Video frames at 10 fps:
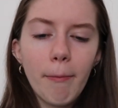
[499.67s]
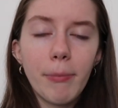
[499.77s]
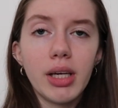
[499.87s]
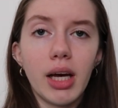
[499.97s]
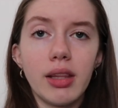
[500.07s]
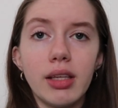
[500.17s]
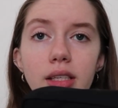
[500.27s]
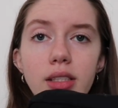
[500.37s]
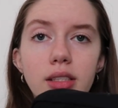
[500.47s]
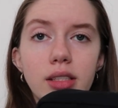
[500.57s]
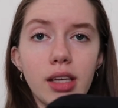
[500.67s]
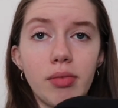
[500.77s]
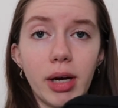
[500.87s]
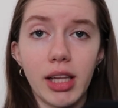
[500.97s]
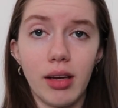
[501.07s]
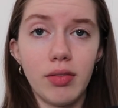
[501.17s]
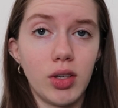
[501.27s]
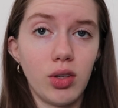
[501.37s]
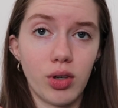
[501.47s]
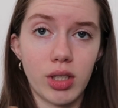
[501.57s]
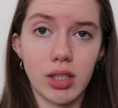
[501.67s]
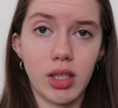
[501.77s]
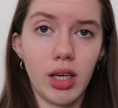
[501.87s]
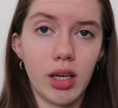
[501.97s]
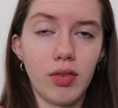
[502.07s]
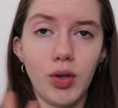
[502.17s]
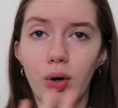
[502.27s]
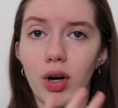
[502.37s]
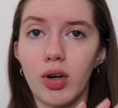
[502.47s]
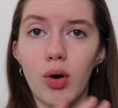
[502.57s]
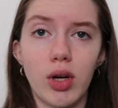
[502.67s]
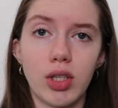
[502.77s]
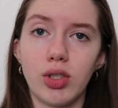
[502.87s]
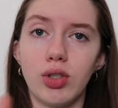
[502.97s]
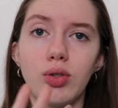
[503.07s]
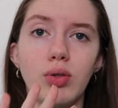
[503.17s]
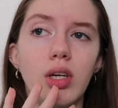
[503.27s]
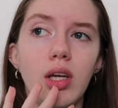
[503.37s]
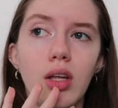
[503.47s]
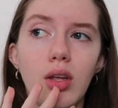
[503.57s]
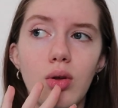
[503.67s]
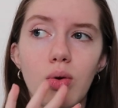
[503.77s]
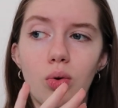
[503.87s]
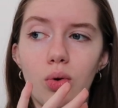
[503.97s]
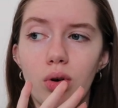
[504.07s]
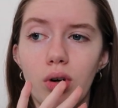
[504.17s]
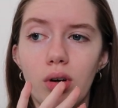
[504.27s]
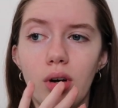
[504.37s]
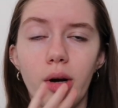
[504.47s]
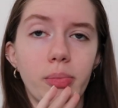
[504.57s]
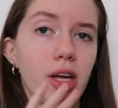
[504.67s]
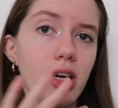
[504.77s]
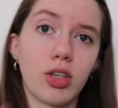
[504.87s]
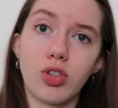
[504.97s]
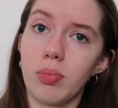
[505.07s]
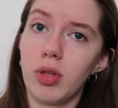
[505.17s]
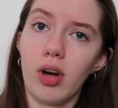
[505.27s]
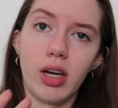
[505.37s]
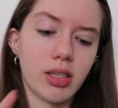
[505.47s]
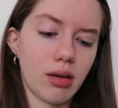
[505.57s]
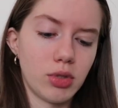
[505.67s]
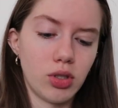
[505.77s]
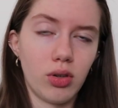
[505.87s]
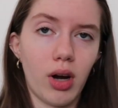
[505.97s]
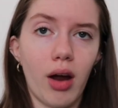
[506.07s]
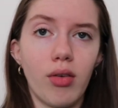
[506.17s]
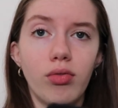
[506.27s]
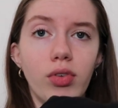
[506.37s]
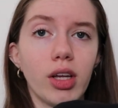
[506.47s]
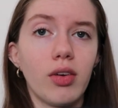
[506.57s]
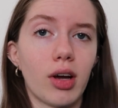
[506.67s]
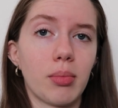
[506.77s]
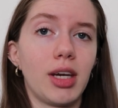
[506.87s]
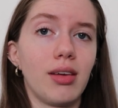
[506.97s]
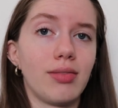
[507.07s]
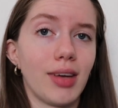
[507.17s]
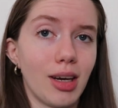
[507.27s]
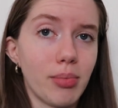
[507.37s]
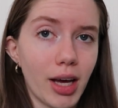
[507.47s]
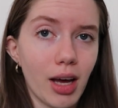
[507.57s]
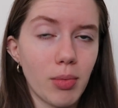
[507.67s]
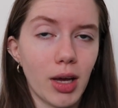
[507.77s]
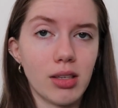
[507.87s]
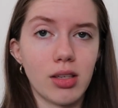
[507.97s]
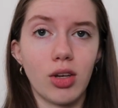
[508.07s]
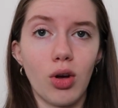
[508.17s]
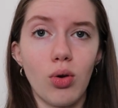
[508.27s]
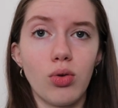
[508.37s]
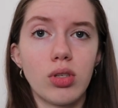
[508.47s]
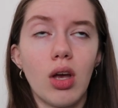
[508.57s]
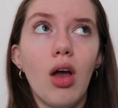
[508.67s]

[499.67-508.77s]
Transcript: but yeah this saved my life in New York City if you are going to or are planning a trip there anytime soon I really recommend a fanny pack because it goes